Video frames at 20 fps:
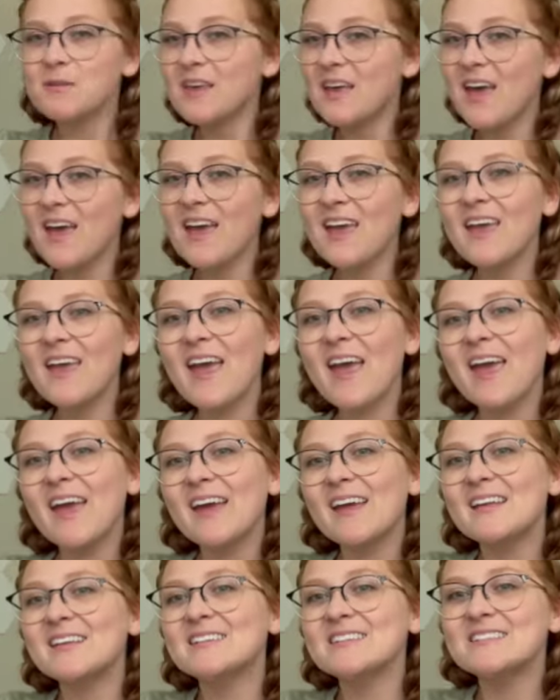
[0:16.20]
BCBA,
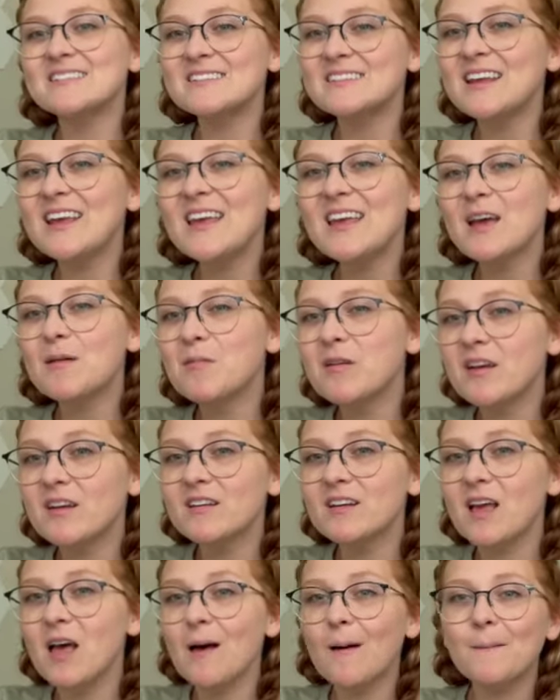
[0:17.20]
and today I'm here
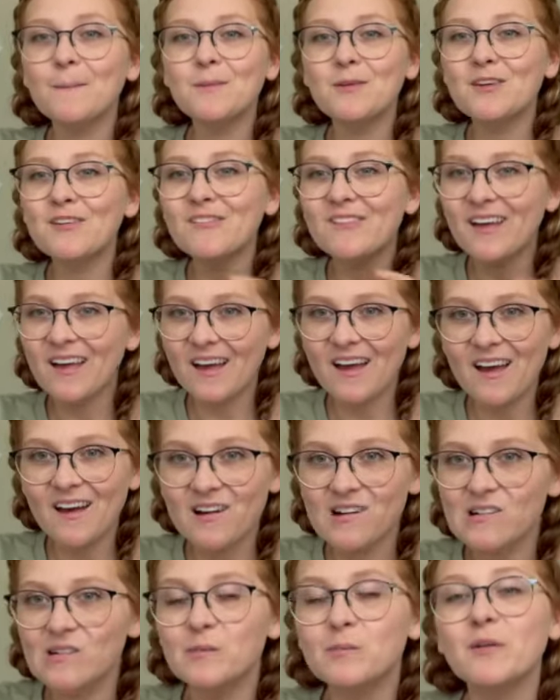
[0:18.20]
to help you
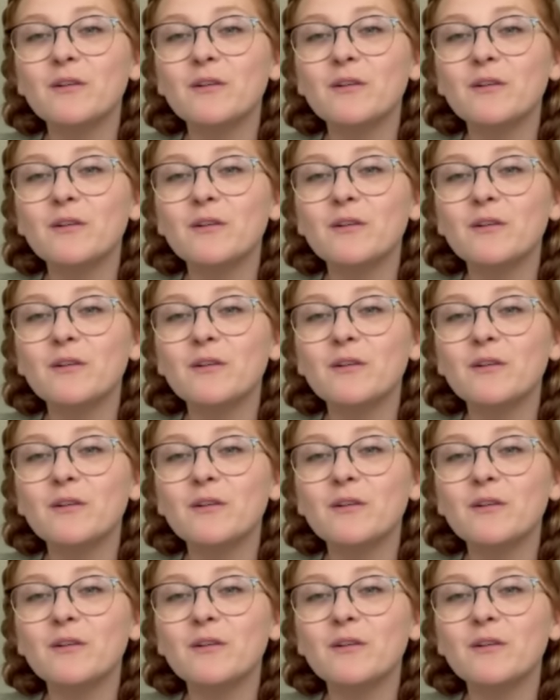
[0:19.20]
out.